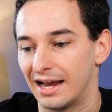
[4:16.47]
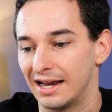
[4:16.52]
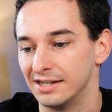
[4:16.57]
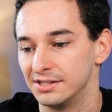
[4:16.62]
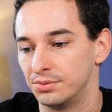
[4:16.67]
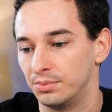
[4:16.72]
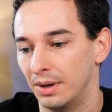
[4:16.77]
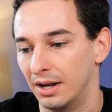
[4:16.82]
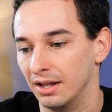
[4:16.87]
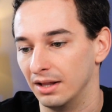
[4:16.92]

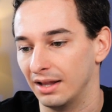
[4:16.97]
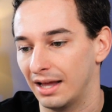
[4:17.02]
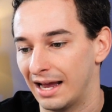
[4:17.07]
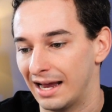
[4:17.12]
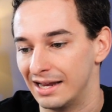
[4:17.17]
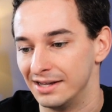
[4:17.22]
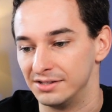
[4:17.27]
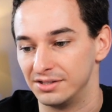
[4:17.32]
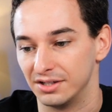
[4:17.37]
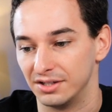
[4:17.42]
as well
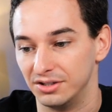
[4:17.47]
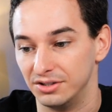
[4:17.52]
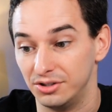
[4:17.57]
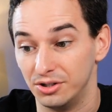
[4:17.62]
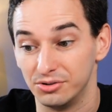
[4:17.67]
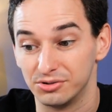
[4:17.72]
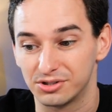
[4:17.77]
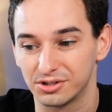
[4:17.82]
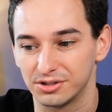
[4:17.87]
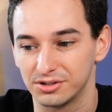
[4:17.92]
as
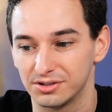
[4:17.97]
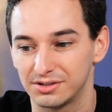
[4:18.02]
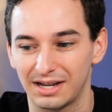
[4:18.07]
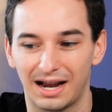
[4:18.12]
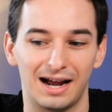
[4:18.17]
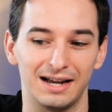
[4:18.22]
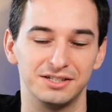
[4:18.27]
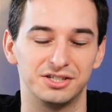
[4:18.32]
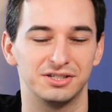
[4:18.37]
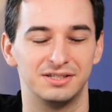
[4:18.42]
users.
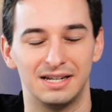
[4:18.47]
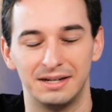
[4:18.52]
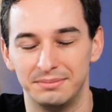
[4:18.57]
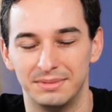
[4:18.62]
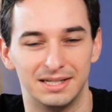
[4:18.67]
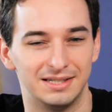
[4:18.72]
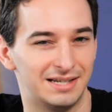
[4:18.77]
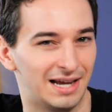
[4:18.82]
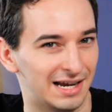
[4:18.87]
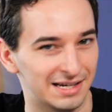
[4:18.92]
I just
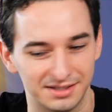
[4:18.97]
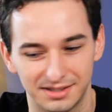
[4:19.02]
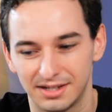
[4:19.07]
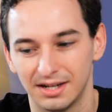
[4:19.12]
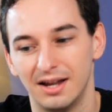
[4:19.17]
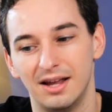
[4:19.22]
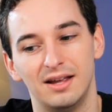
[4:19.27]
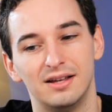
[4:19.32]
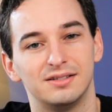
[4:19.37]
named it test.